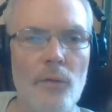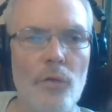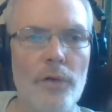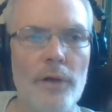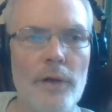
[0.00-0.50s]

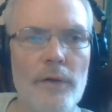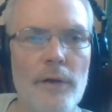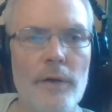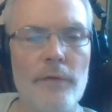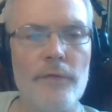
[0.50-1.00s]
all the
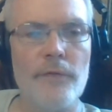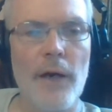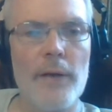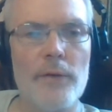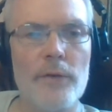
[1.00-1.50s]

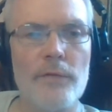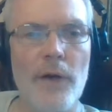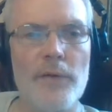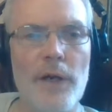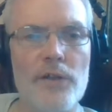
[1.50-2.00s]

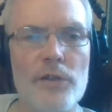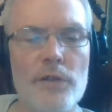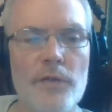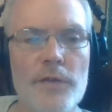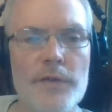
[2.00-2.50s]

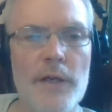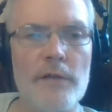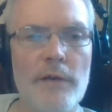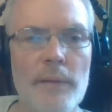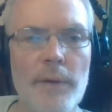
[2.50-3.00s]
foundations for the
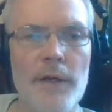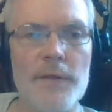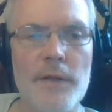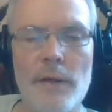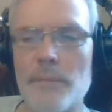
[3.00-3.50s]
scenery in
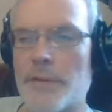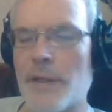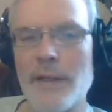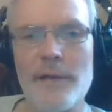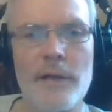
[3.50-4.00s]
place,
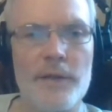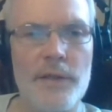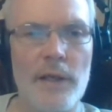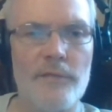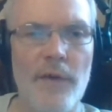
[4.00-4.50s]
particularly the
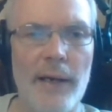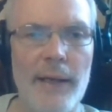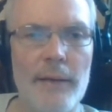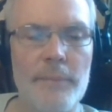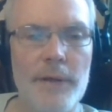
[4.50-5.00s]
Luxellian
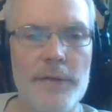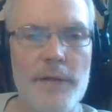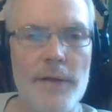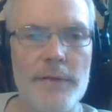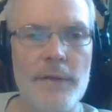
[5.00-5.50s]
Valley end,
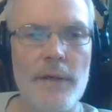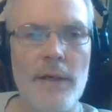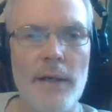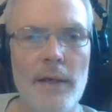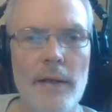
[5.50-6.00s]
because that's
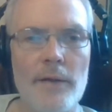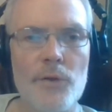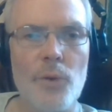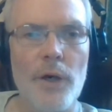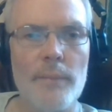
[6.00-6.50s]

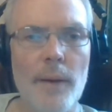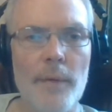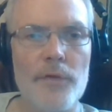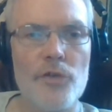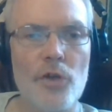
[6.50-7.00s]
quite a
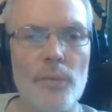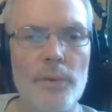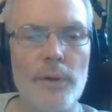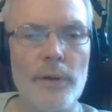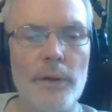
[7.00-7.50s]
mammoth
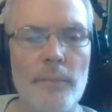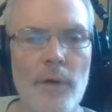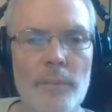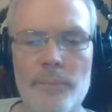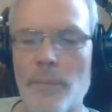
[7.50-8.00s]
job.
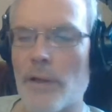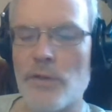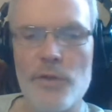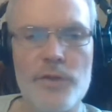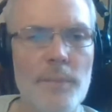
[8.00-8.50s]

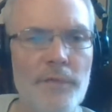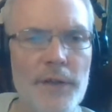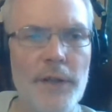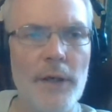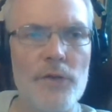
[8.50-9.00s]
I'll do some
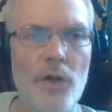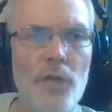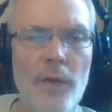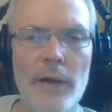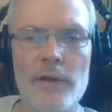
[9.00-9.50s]
videos
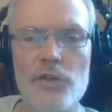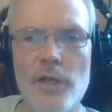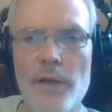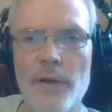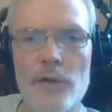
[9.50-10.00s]
on that and
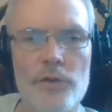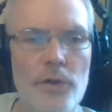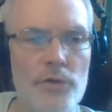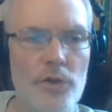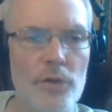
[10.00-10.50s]
share that on
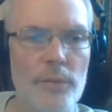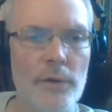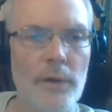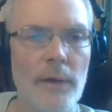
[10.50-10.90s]
YouTube.